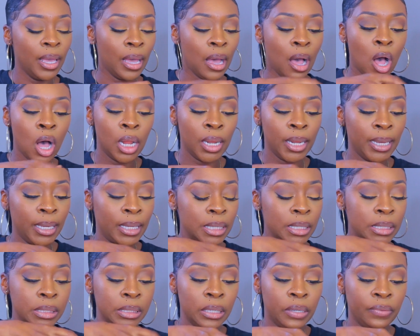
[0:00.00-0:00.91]
all that
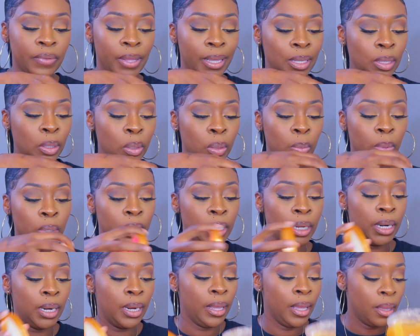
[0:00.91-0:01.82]
good stuff. Like, you don't want
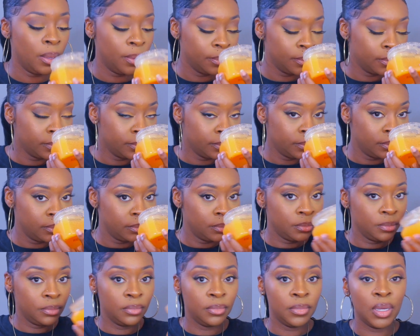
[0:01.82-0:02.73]
none of that.
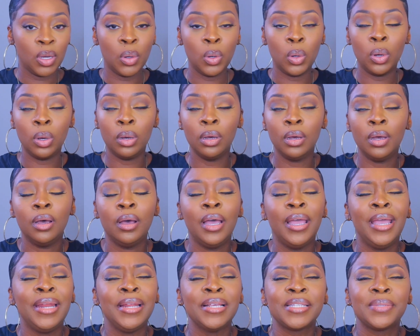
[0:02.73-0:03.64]
Oh,
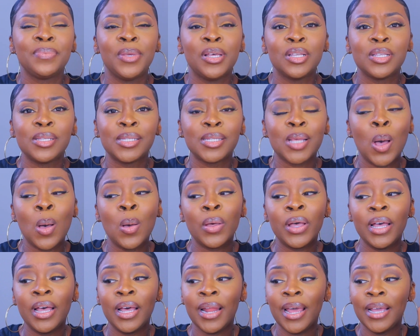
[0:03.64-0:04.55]
and it smells so
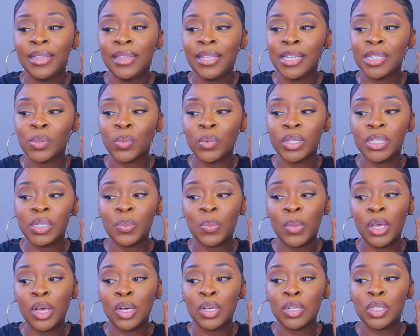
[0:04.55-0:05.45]
good. Like, this one
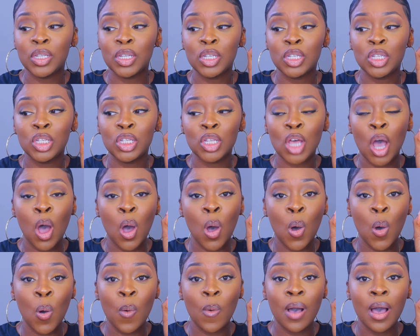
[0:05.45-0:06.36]
smells
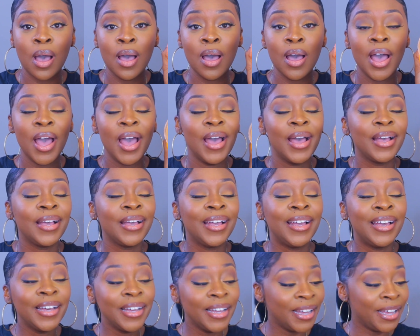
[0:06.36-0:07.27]
so
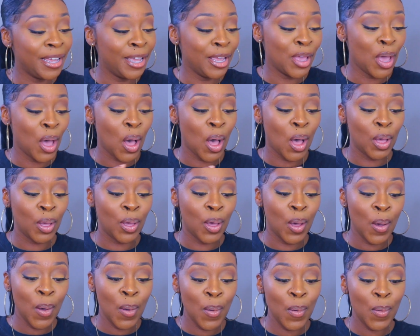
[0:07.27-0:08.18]
good, y'all.
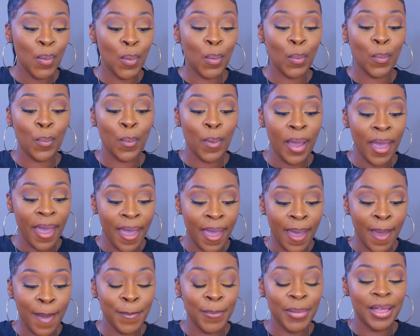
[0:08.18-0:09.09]
Go
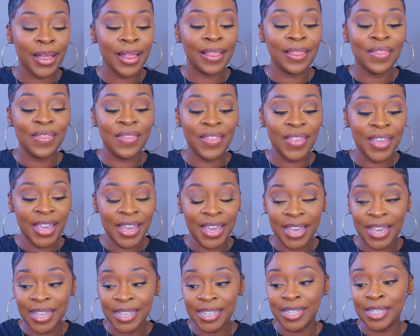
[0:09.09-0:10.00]
grab
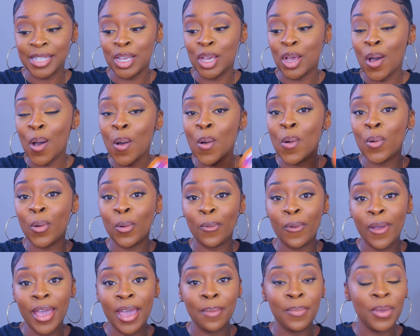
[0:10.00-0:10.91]
this. Go
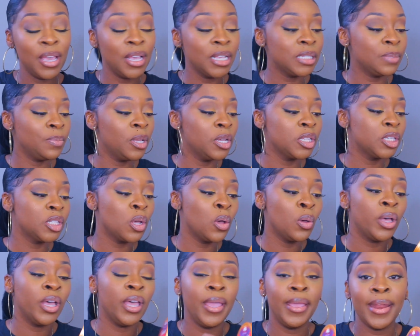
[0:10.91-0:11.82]
grab it. It smells
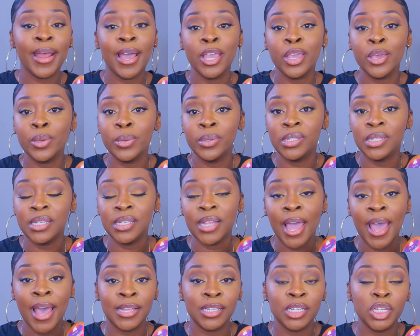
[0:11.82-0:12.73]
so good. And I use this
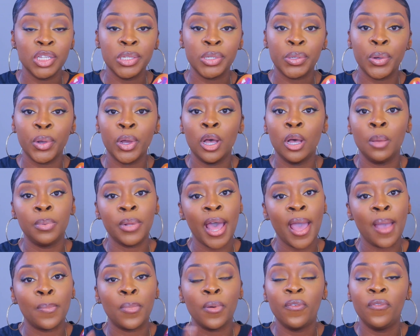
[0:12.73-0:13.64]
as a scrub,
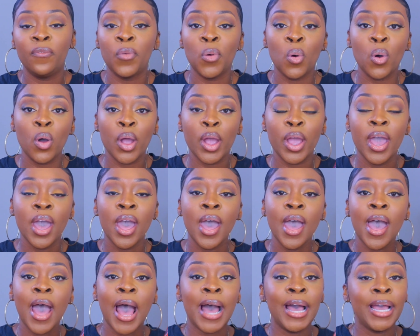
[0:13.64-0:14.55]
like before
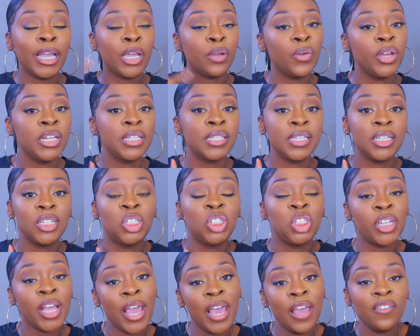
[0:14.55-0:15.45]
I get ready to
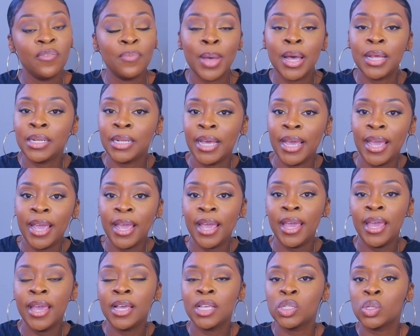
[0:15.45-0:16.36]
shave my
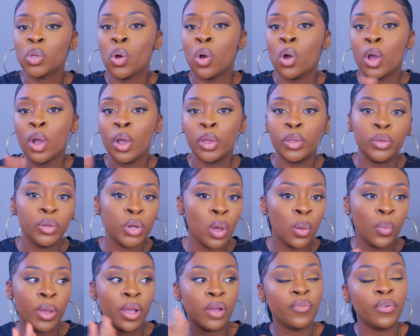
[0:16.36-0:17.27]
legs, or, you
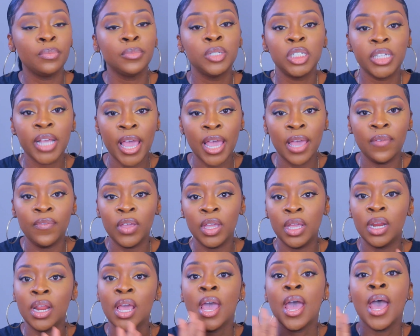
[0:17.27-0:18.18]
know, wherever I'm
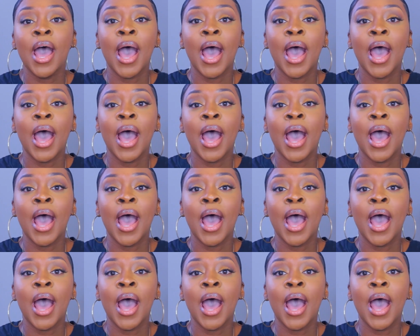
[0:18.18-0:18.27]
shaving.